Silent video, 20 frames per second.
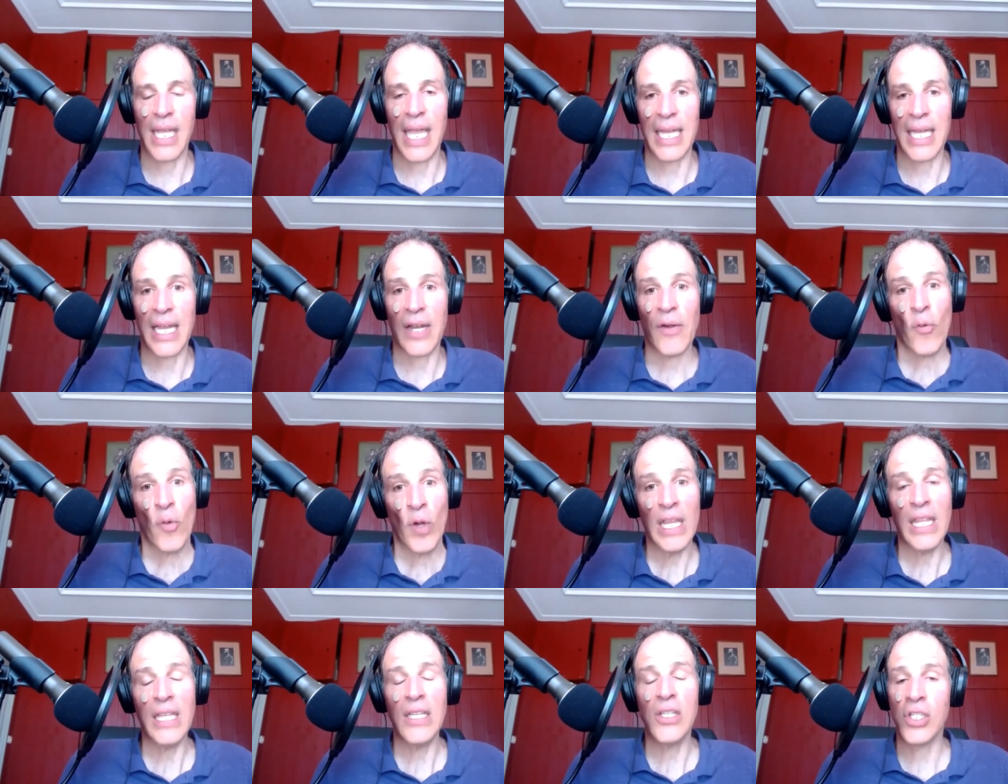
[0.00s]
And I
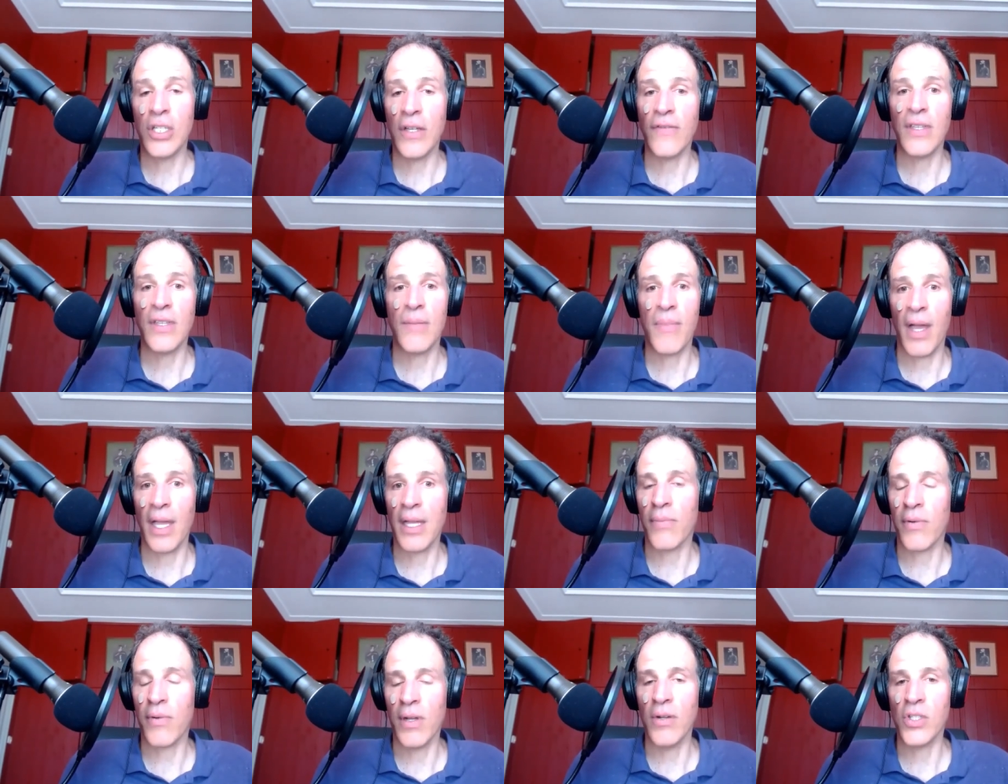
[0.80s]
really shifted my
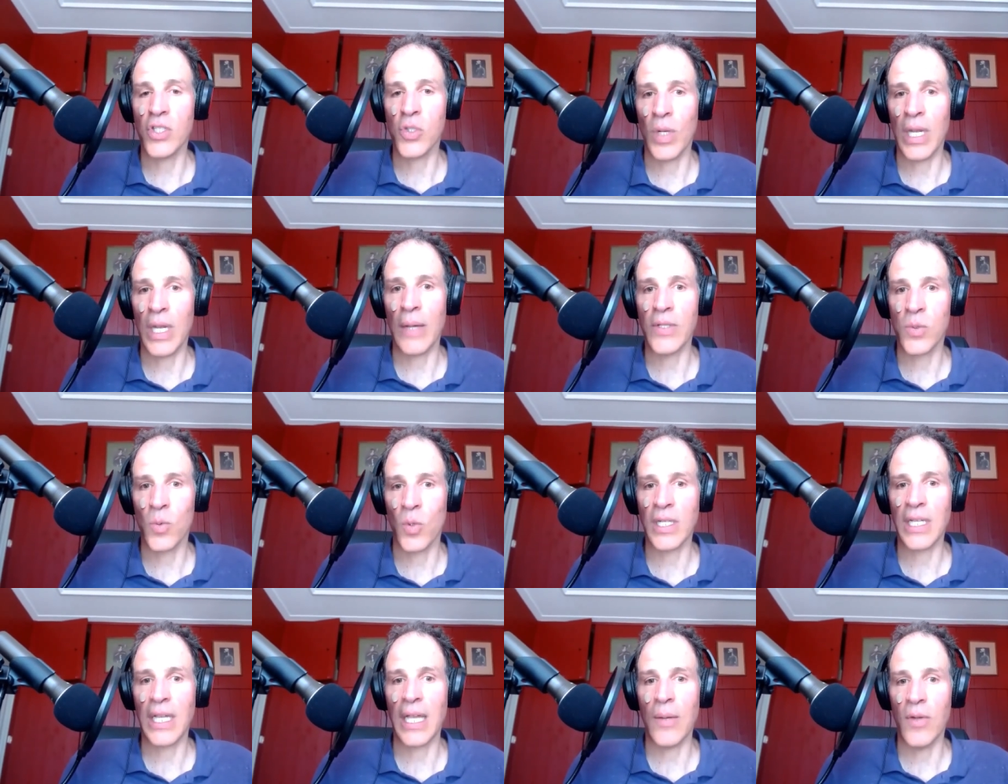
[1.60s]
approach when I was
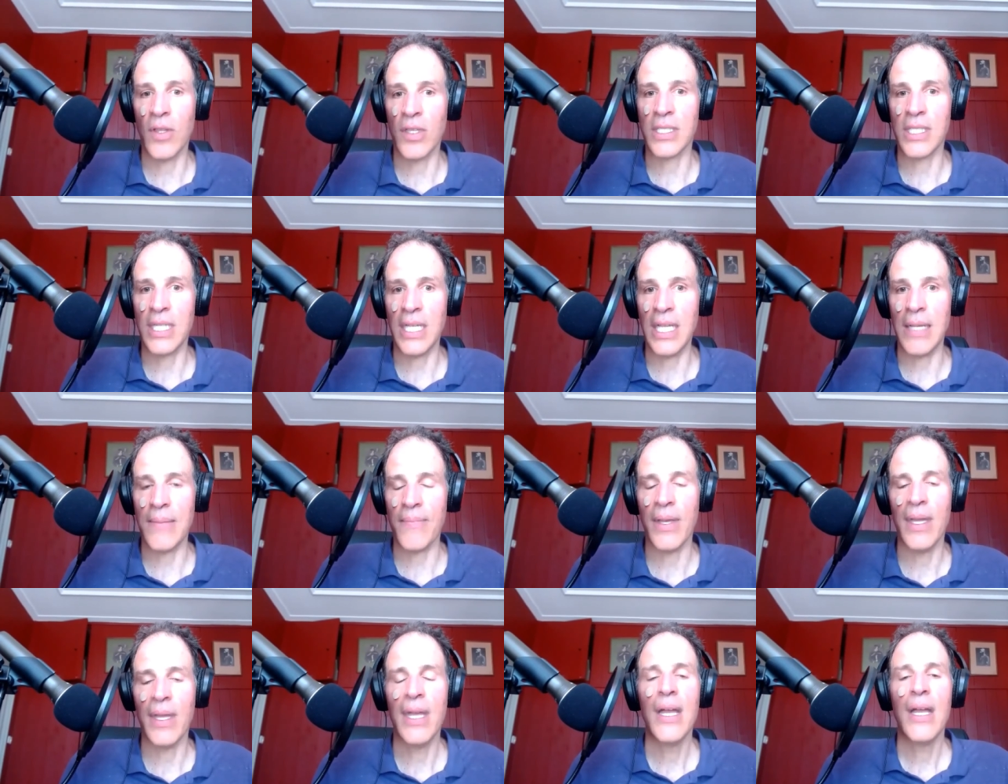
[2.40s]
working with a
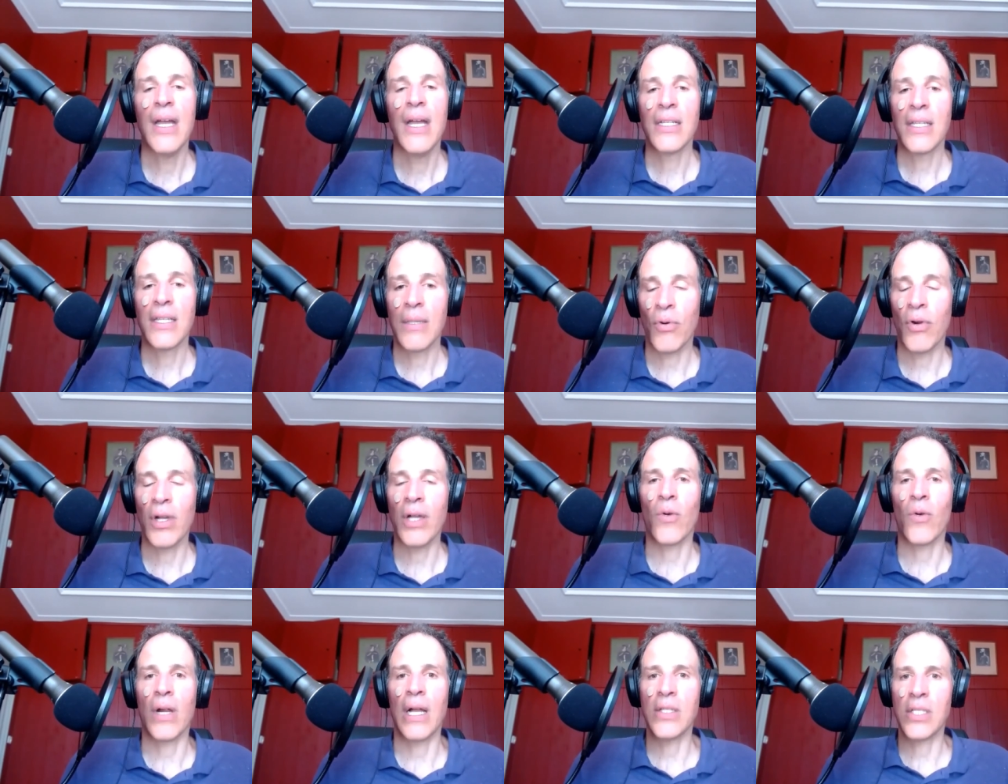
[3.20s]
team to the point
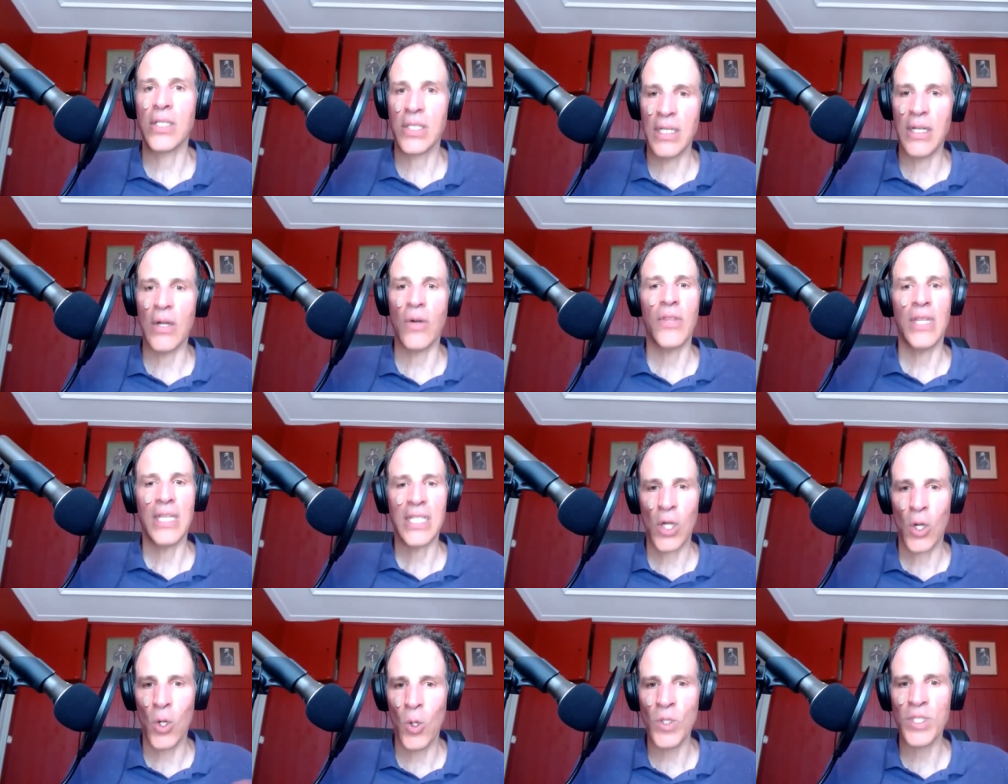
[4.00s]
where I was, you know,
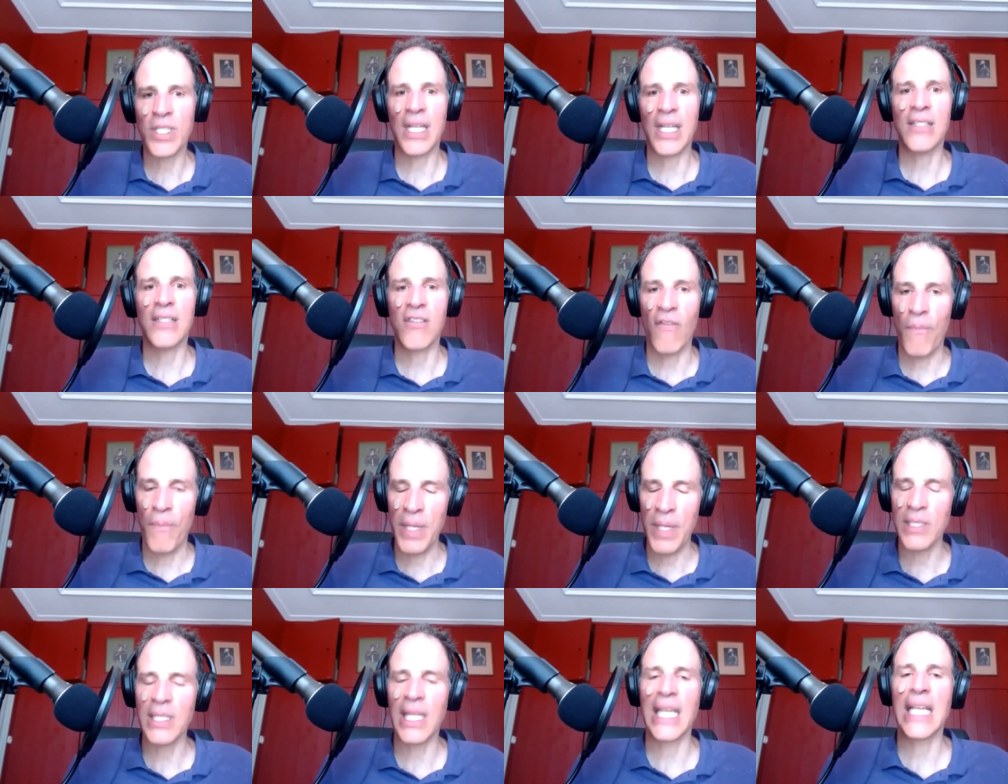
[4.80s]
this whole sense of
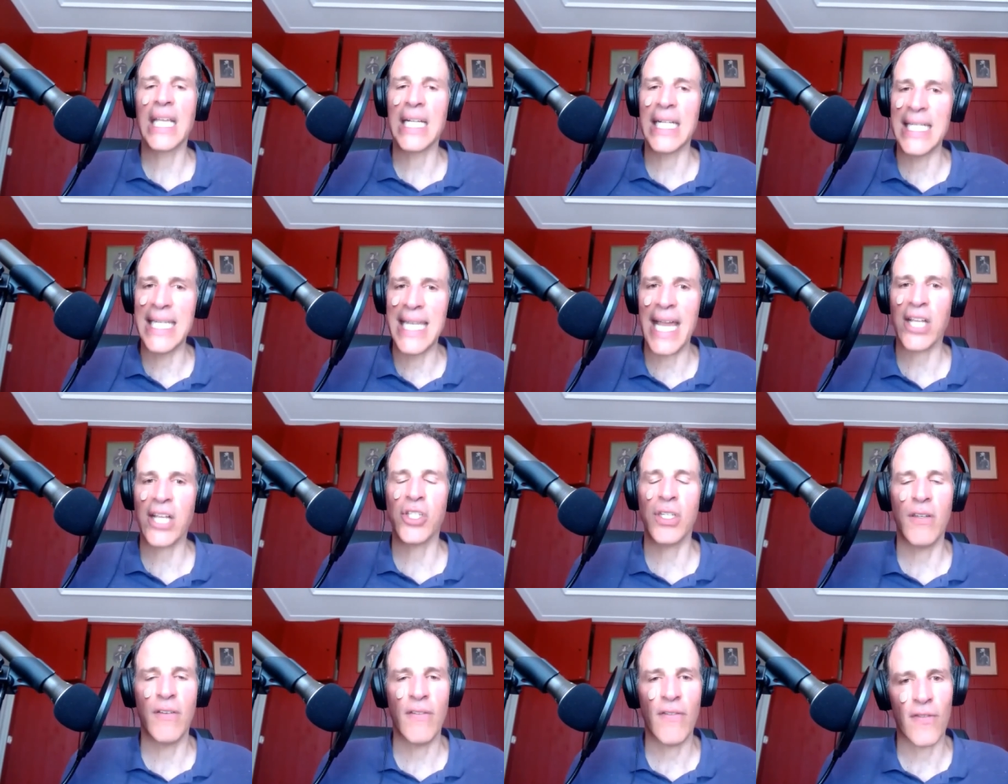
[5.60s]
building
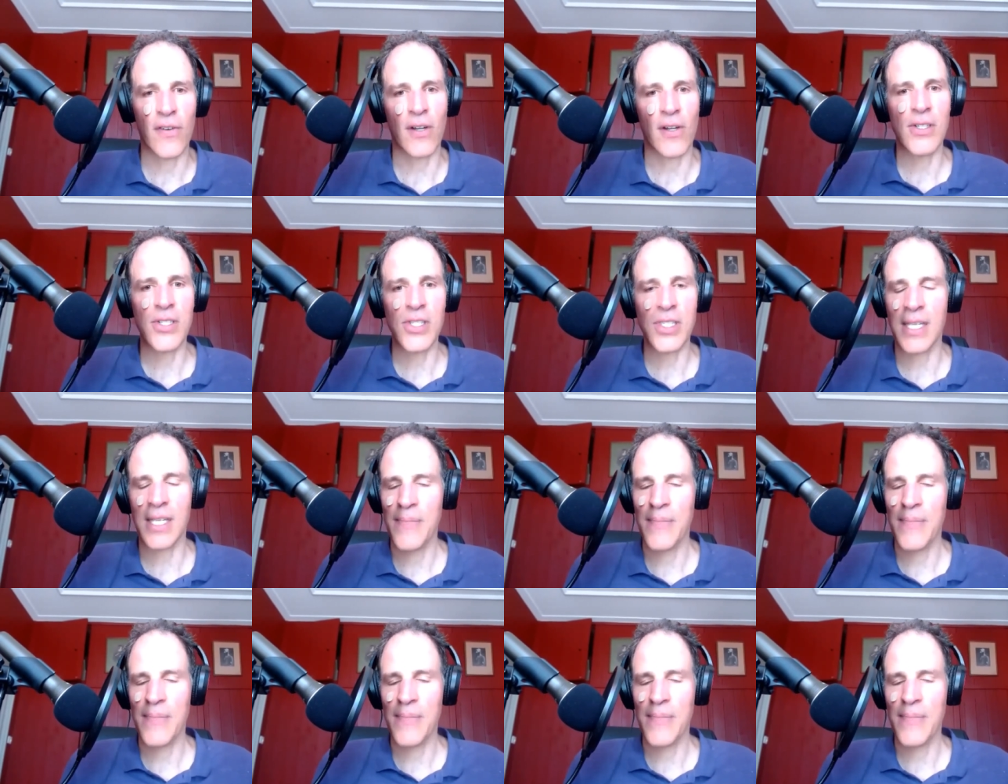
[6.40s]
connection first.